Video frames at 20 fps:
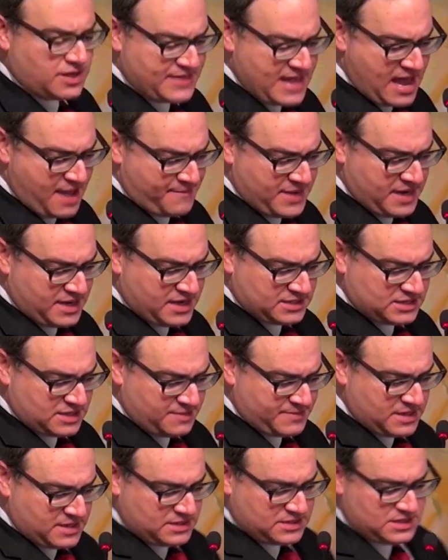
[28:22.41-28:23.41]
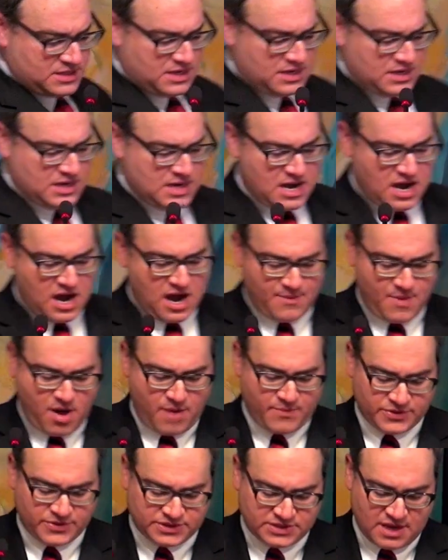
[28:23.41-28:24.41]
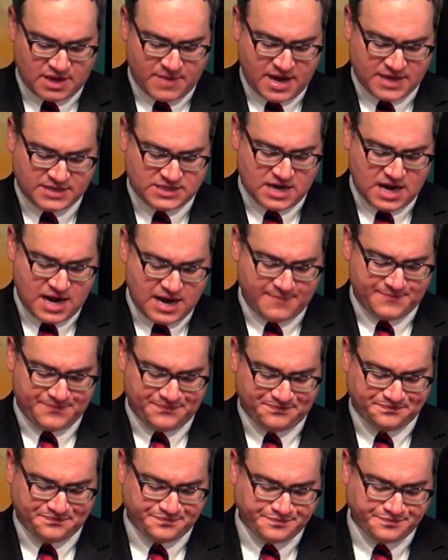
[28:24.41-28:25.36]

on that because I'm almost done my time.